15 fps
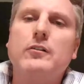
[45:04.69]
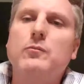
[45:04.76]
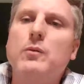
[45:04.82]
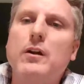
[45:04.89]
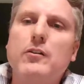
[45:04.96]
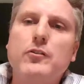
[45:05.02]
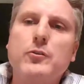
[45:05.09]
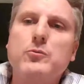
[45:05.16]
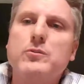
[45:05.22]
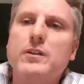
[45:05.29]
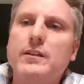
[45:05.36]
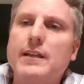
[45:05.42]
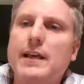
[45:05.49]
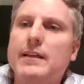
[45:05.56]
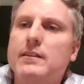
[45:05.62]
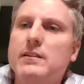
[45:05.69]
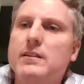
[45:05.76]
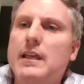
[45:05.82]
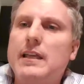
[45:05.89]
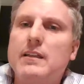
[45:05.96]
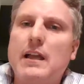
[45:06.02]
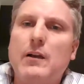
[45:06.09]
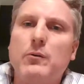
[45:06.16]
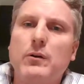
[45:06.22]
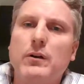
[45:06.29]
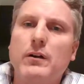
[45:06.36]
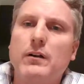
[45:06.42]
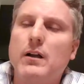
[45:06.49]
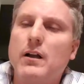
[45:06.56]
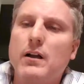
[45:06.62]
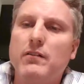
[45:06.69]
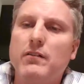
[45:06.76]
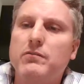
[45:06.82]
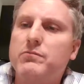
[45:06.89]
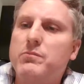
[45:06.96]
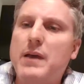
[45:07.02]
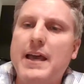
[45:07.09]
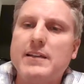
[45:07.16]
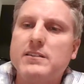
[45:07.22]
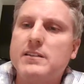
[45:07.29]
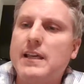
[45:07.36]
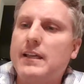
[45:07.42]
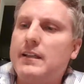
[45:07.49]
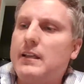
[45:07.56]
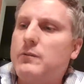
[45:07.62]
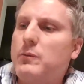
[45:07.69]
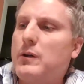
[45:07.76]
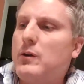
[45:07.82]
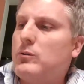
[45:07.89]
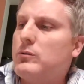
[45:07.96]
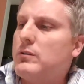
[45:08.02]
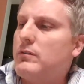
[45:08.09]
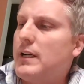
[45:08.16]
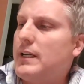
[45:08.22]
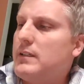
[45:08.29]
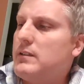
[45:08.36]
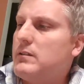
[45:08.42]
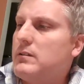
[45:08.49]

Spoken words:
We're using that in our essay that we're going to write.